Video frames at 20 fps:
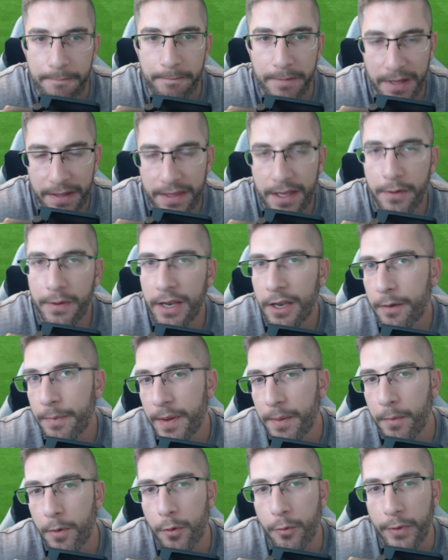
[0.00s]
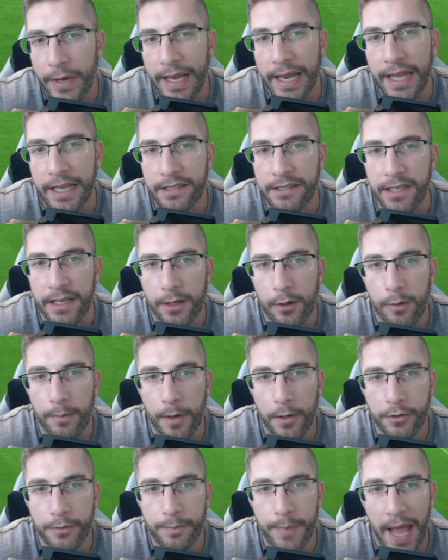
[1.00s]
they're a little bit more realistic,
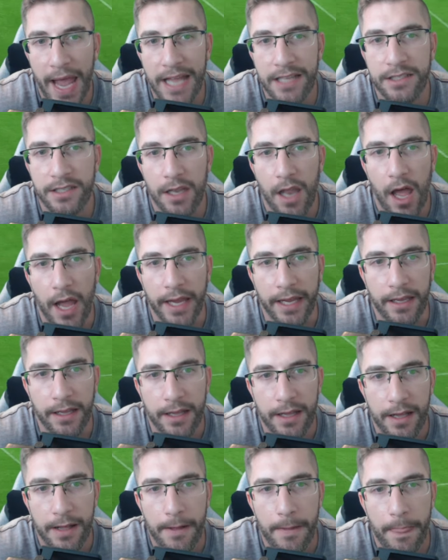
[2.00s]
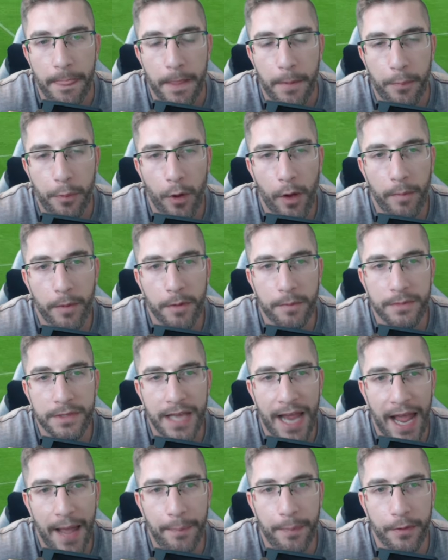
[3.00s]
almost PES-like. The problems
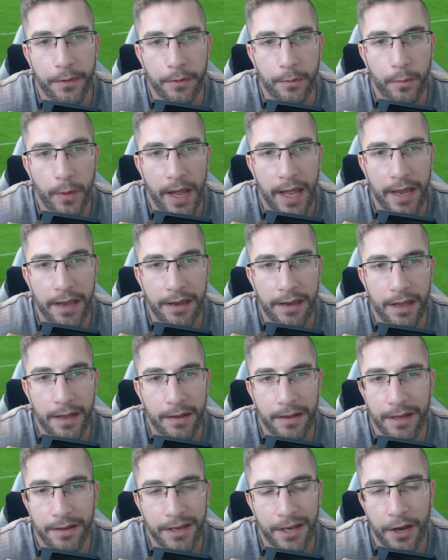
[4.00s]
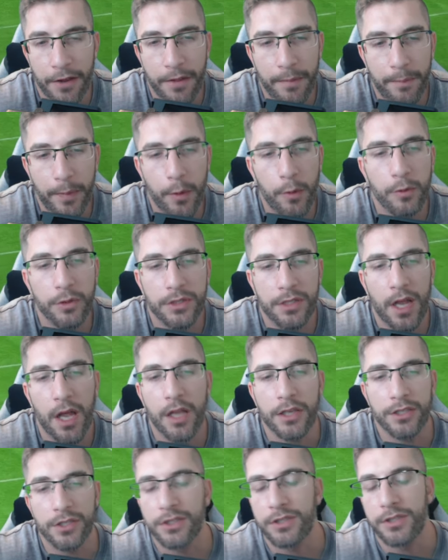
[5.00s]
happen when, you know, the ball starts just